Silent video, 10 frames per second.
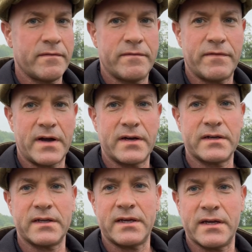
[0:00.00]

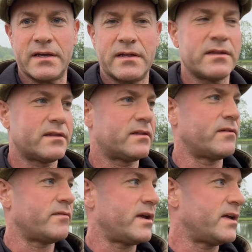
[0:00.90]
Finally, the
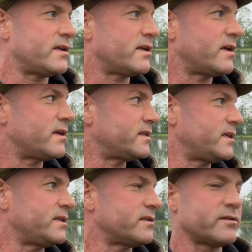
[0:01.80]
rain has
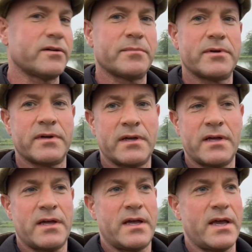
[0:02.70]
eased up.
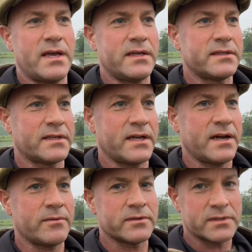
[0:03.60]
8-10
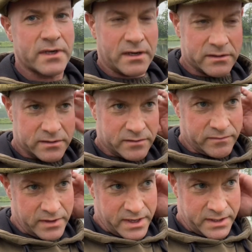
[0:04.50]
hours constant
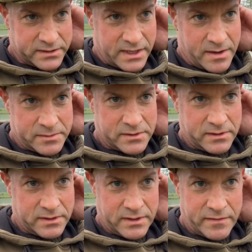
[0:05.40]
rain, it's
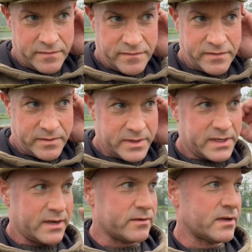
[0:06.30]
absolutely threw it
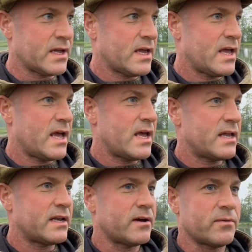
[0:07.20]
down.
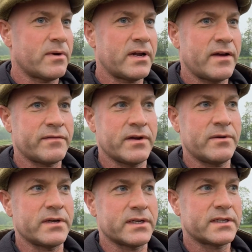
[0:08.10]
Now what I have
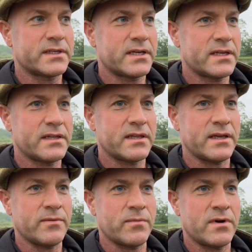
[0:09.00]
noticed,
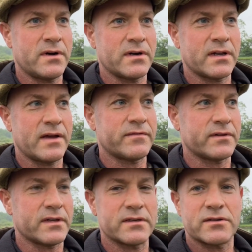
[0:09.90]
the water
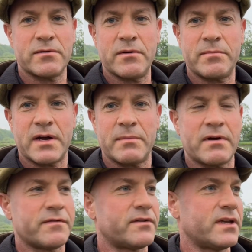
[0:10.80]
level has come up by
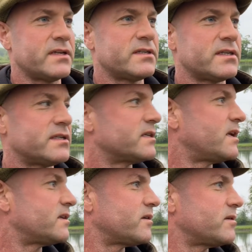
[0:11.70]
about 3 inches, and
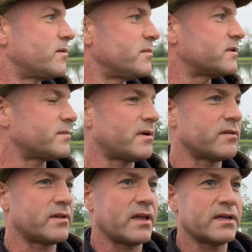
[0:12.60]
I don't know much about
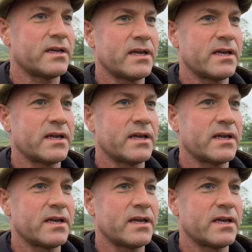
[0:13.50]
the lake